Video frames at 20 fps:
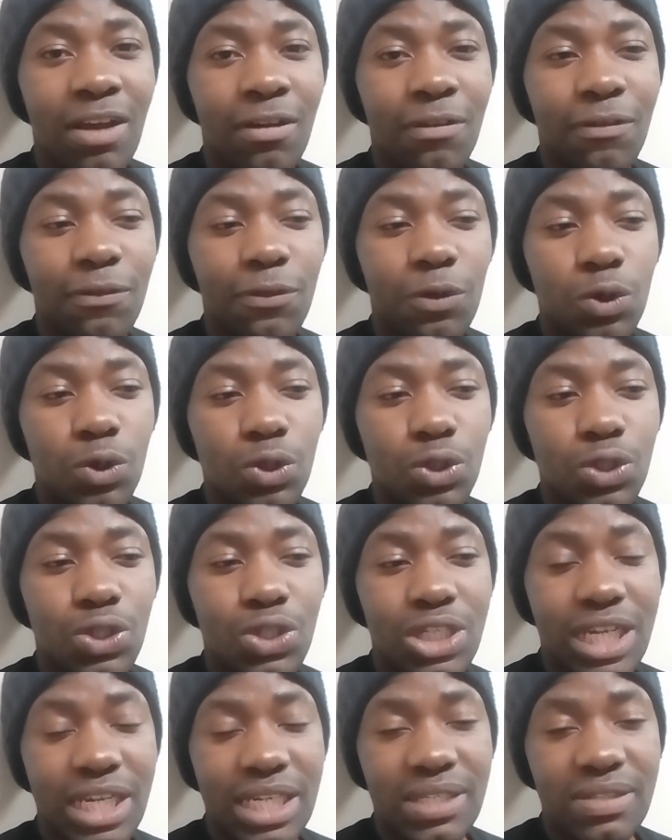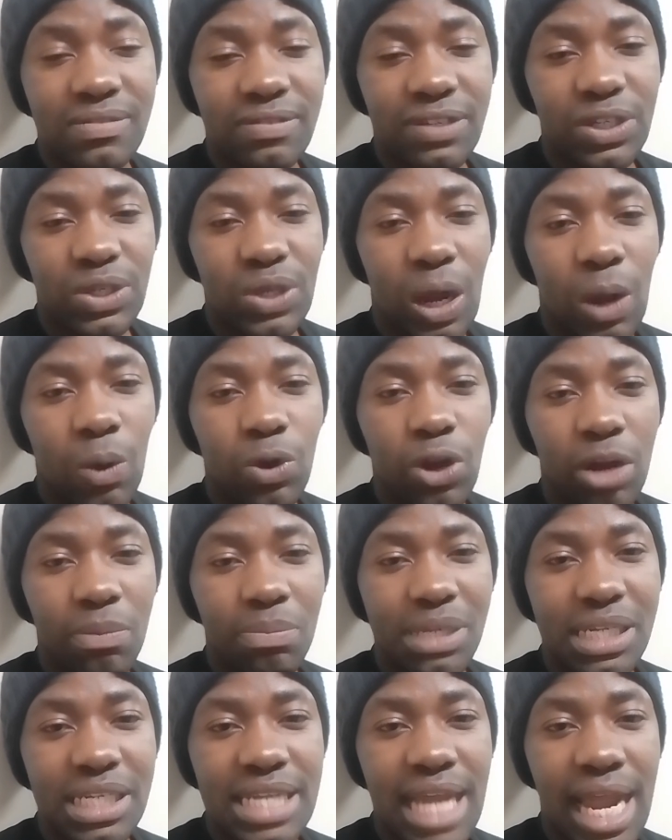For today's video, I will
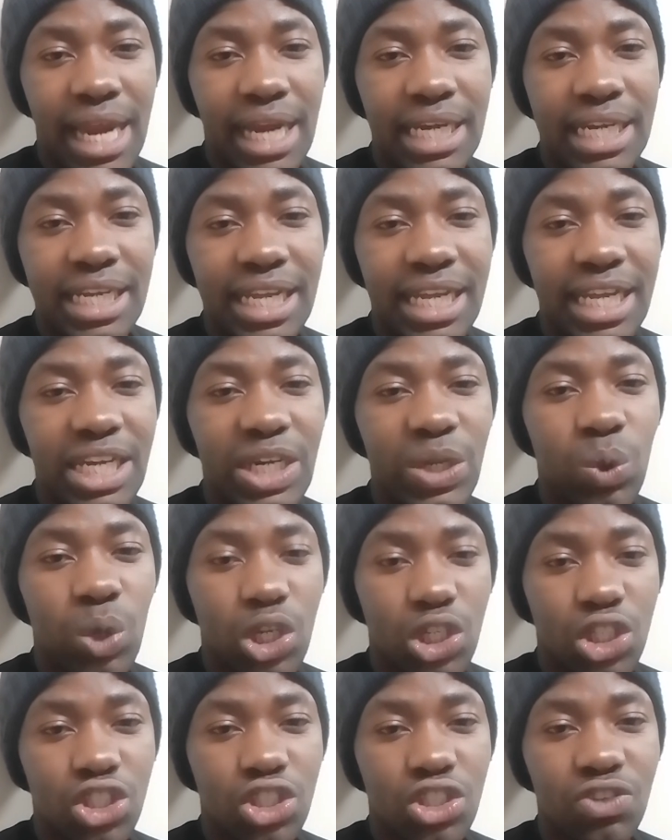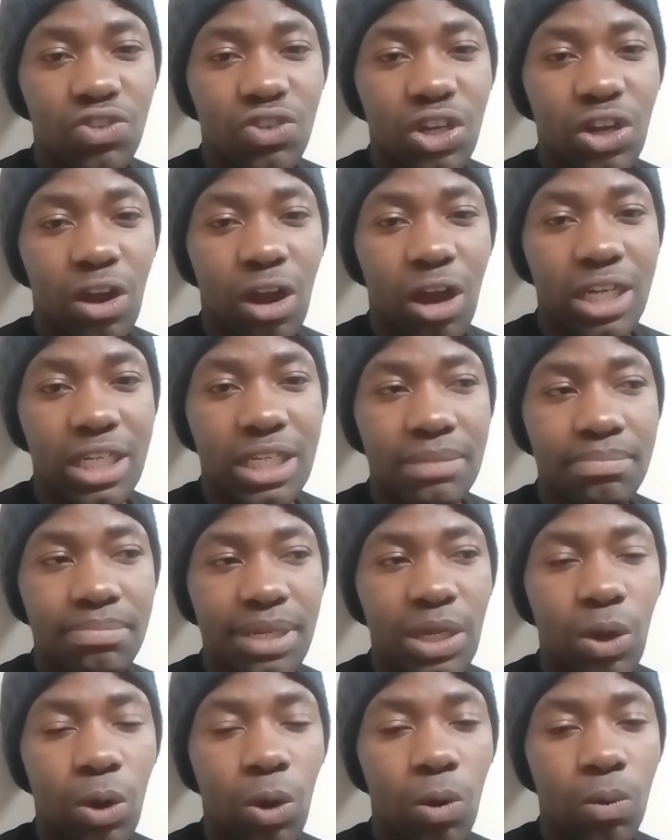not be tackling any question regarding
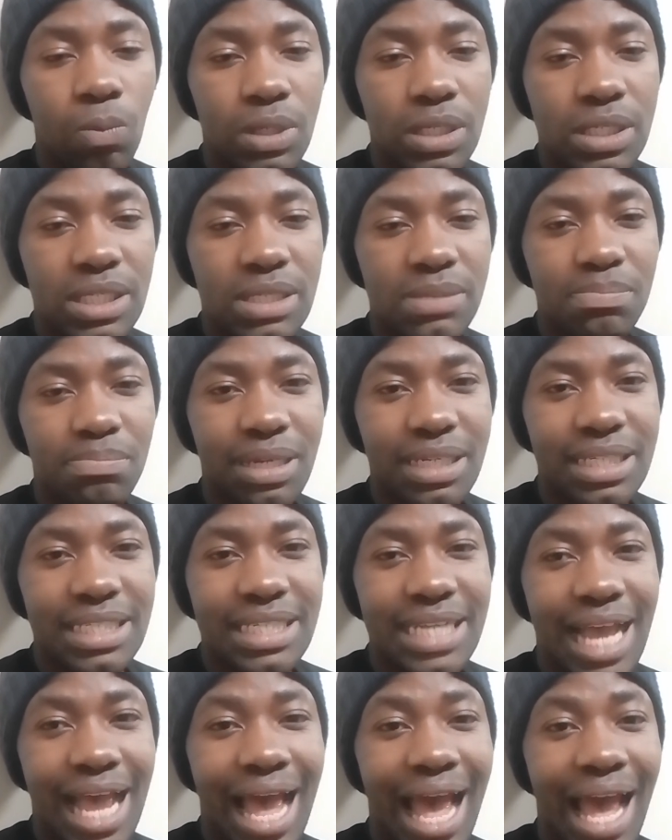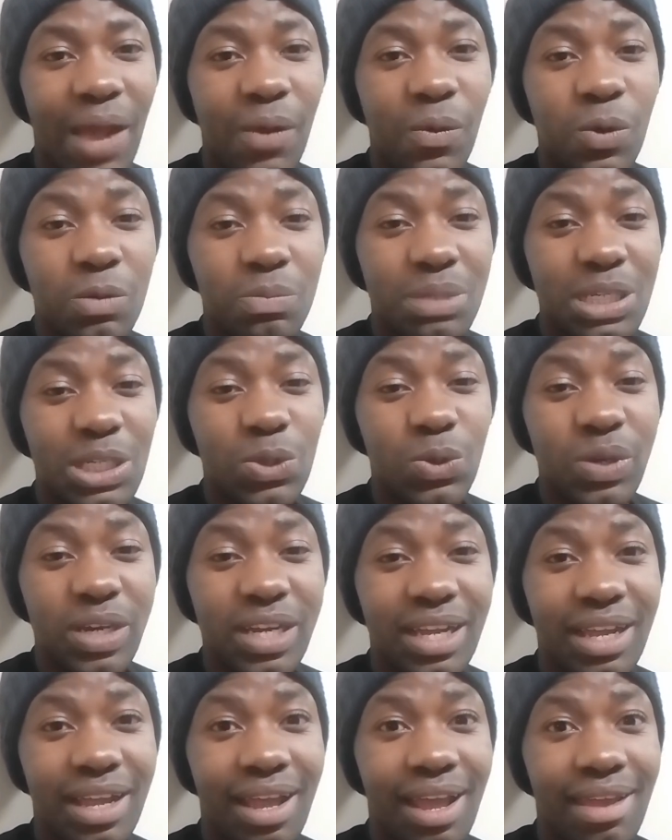being homeless, but I will be
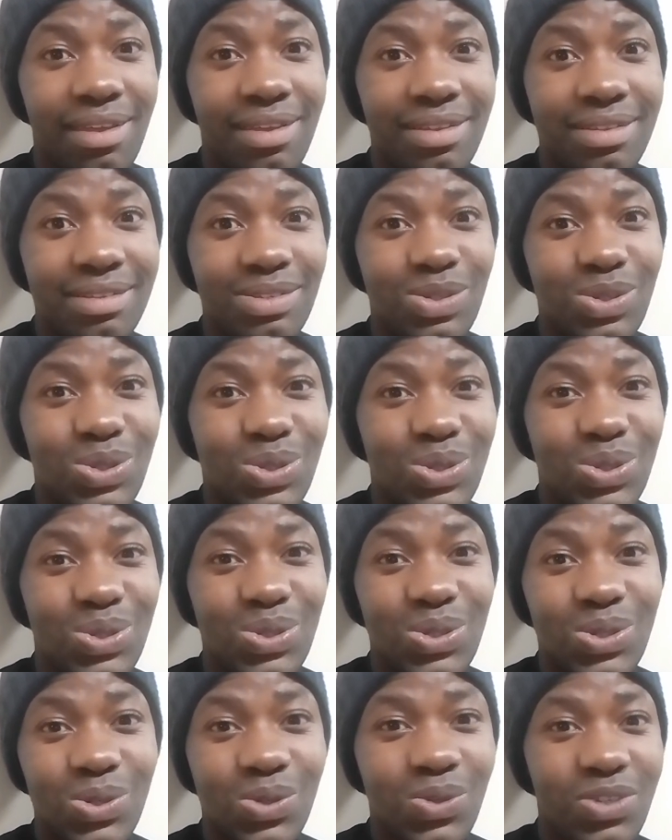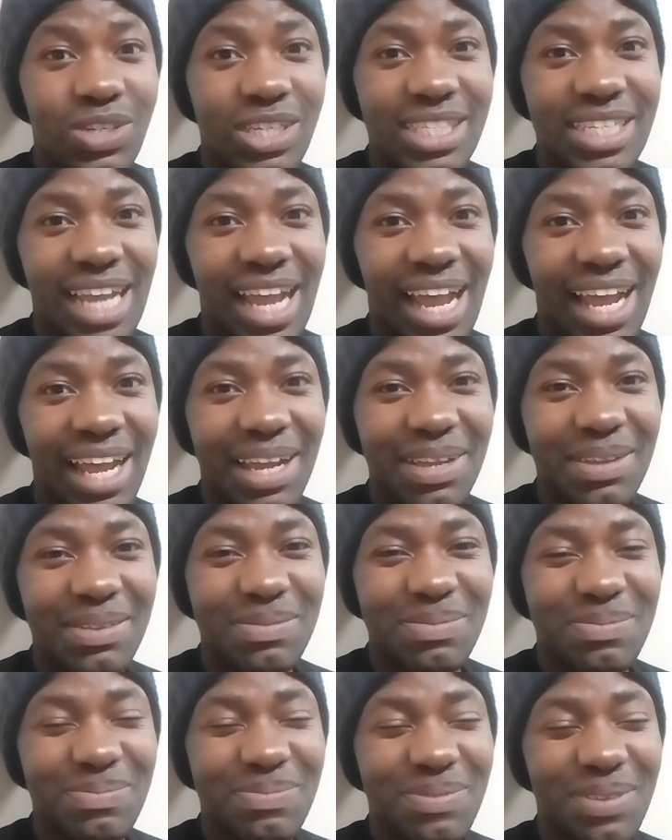doing a story time.
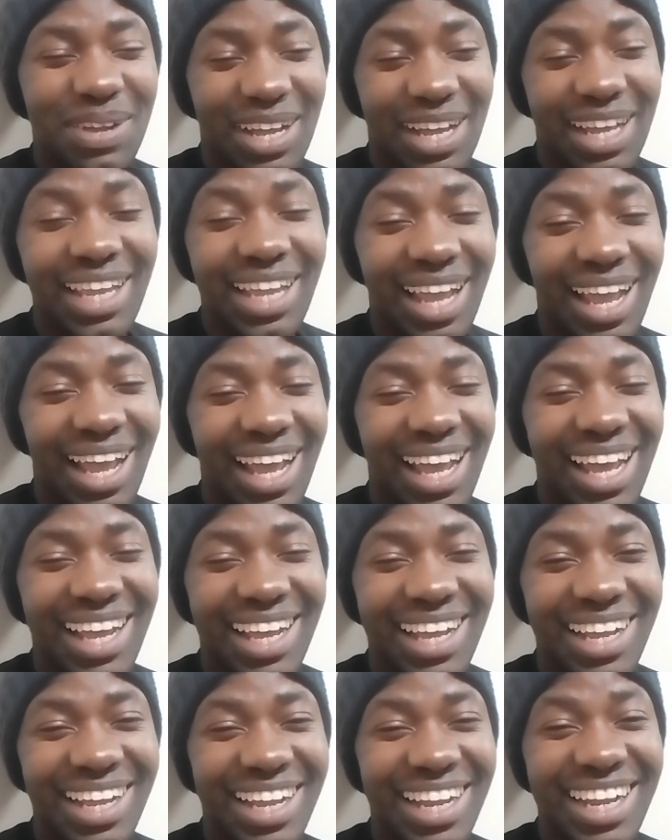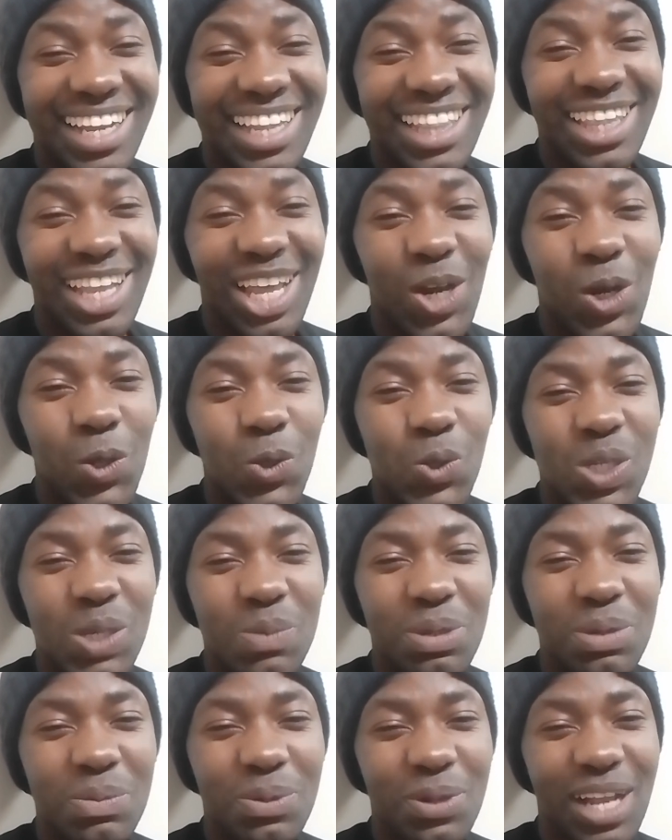Yeah, the
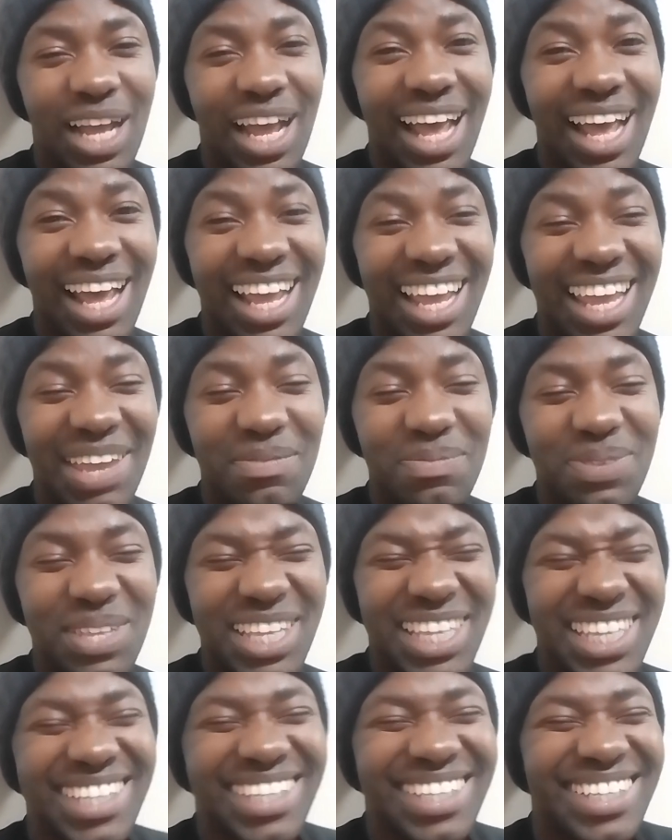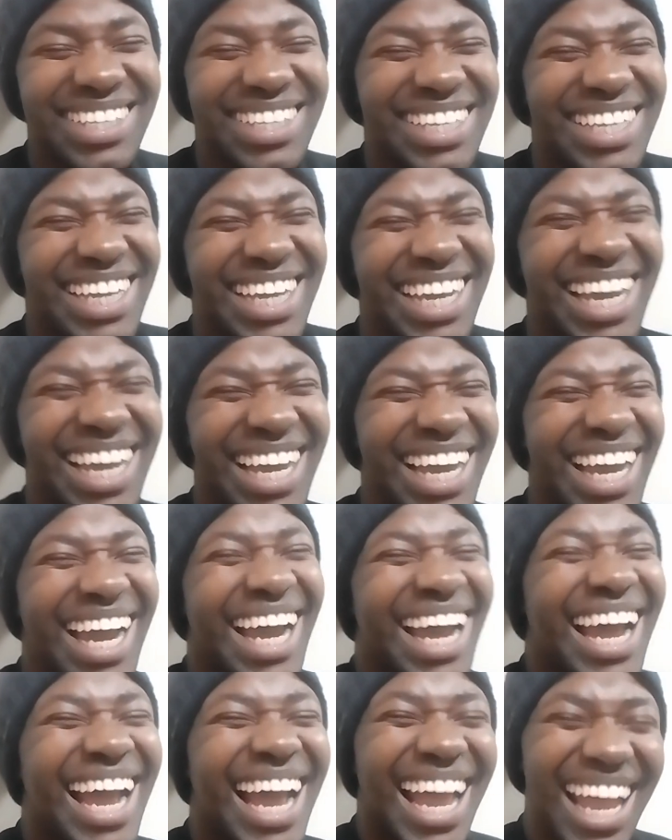nosy people are happy.
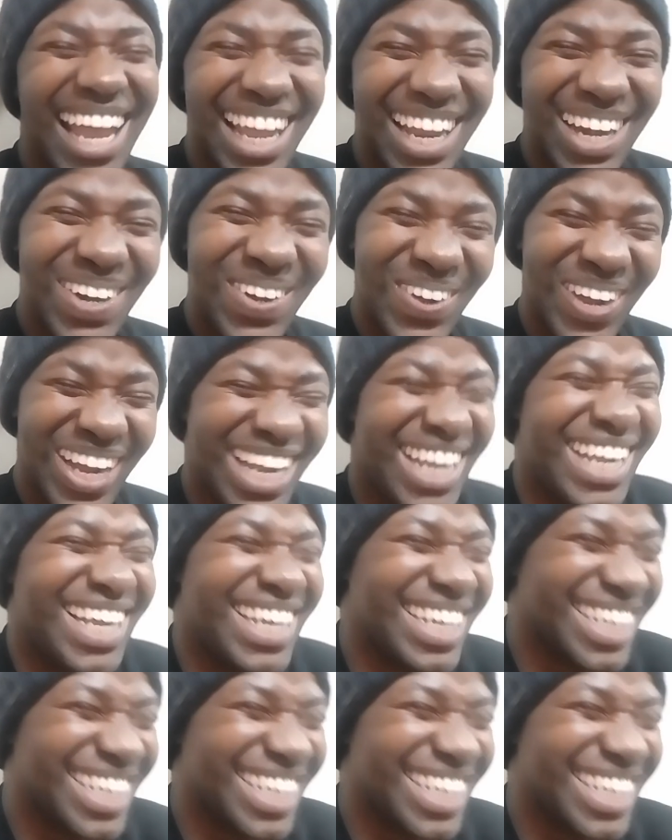Anyway.